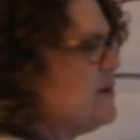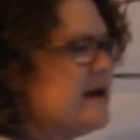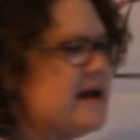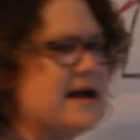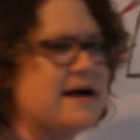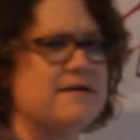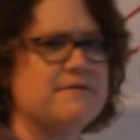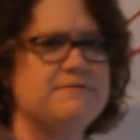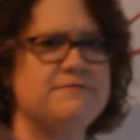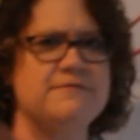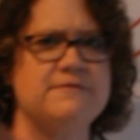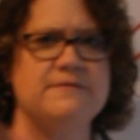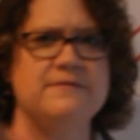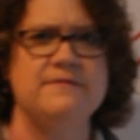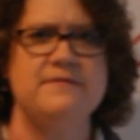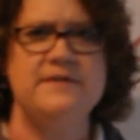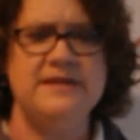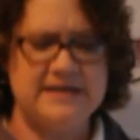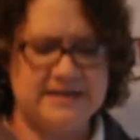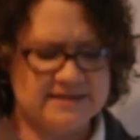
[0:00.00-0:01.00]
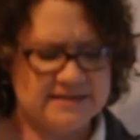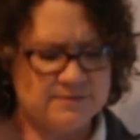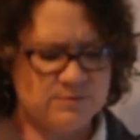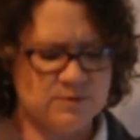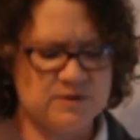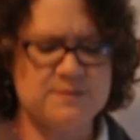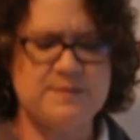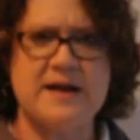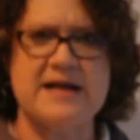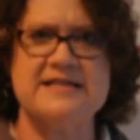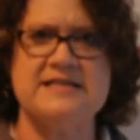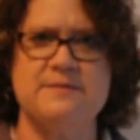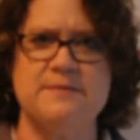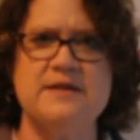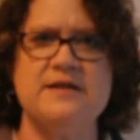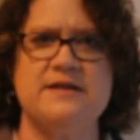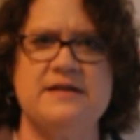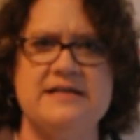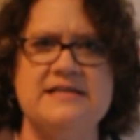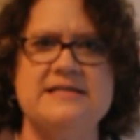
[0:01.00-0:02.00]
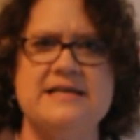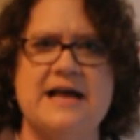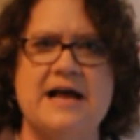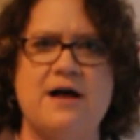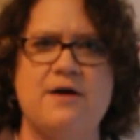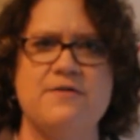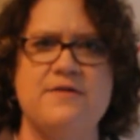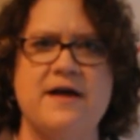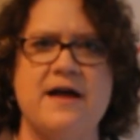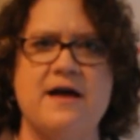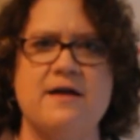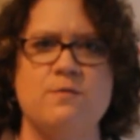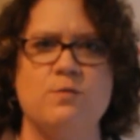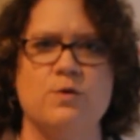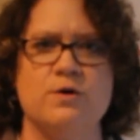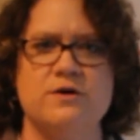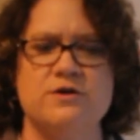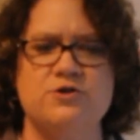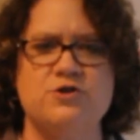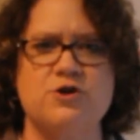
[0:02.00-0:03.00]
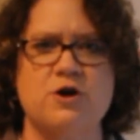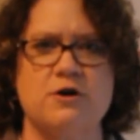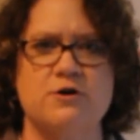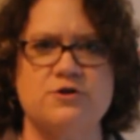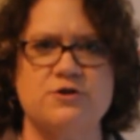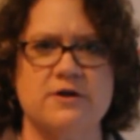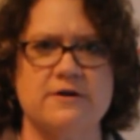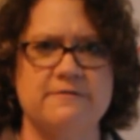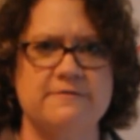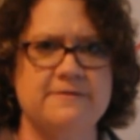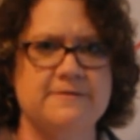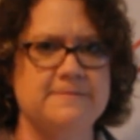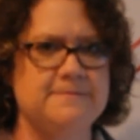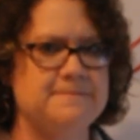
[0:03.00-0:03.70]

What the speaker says: we have these responsibilities now that we're in charge of.